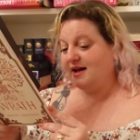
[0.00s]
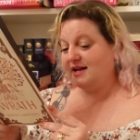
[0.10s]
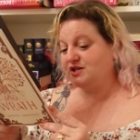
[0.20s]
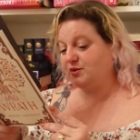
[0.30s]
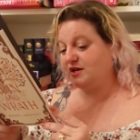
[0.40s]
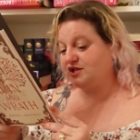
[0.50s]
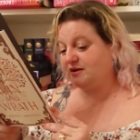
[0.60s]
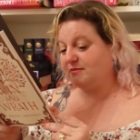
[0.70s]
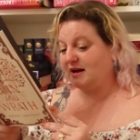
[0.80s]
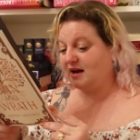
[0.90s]

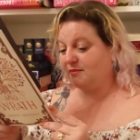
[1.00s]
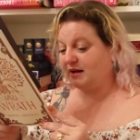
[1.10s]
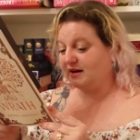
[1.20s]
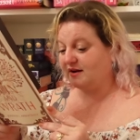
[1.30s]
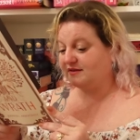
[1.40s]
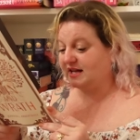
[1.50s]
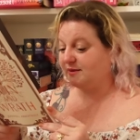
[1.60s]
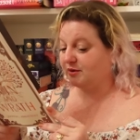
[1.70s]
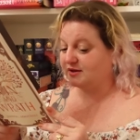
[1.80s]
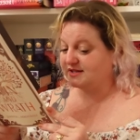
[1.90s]
intuition may not be enough to
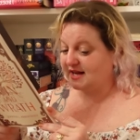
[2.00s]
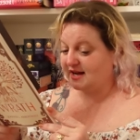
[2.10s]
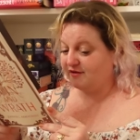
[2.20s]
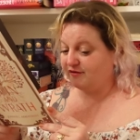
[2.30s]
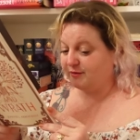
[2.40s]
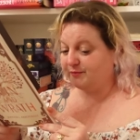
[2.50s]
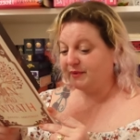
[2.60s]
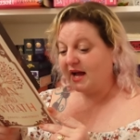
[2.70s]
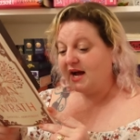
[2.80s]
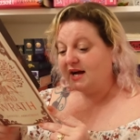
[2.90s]
keep her safe.
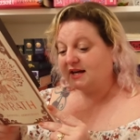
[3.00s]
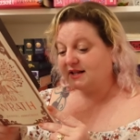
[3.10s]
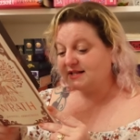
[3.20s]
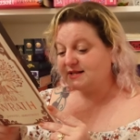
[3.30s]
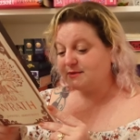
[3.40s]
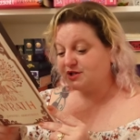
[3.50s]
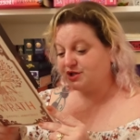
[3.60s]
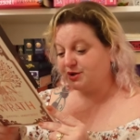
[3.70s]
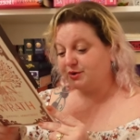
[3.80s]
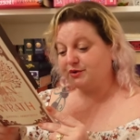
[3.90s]
Calista must
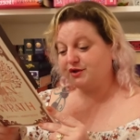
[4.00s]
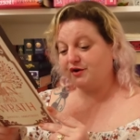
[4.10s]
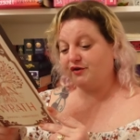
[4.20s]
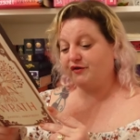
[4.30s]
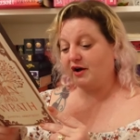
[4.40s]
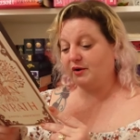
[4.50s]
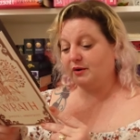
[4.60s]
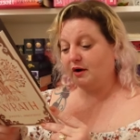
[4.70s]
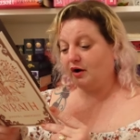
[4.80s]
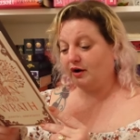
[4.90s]
choose
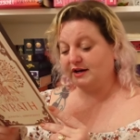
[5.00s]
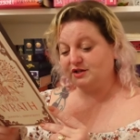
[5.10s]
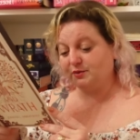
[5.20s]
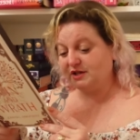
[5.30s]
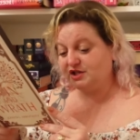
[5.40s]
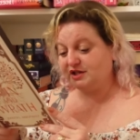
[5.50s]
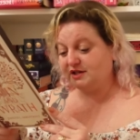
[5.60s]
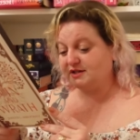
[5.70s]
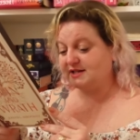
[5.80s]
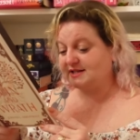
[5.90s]
follow her
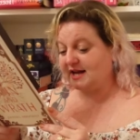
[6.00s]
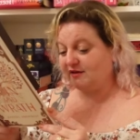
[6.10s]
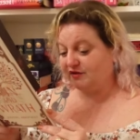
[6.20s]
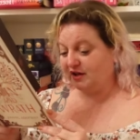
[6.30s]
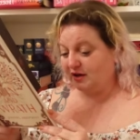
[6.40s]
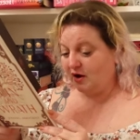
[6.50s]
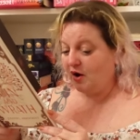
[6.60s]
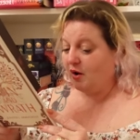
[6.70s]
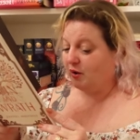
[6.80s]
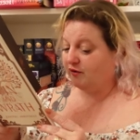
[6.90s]
intuition to safety
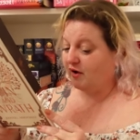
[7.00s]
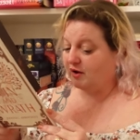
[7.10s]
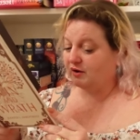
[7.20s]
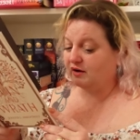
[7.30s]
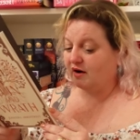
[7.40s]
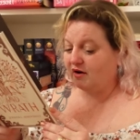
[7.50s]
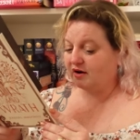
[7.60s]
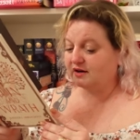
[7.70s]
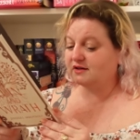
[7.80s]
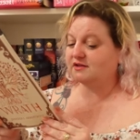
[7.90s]
or follow her
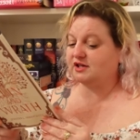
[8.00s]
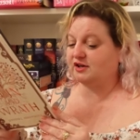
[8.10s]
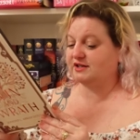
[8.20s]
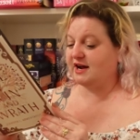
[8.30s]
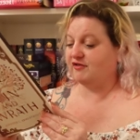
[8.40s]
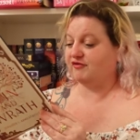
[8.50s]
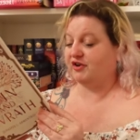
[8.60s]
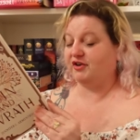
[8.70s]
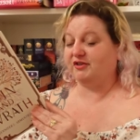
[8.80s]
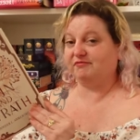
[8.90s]
heart to her
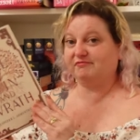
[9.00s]
downfall.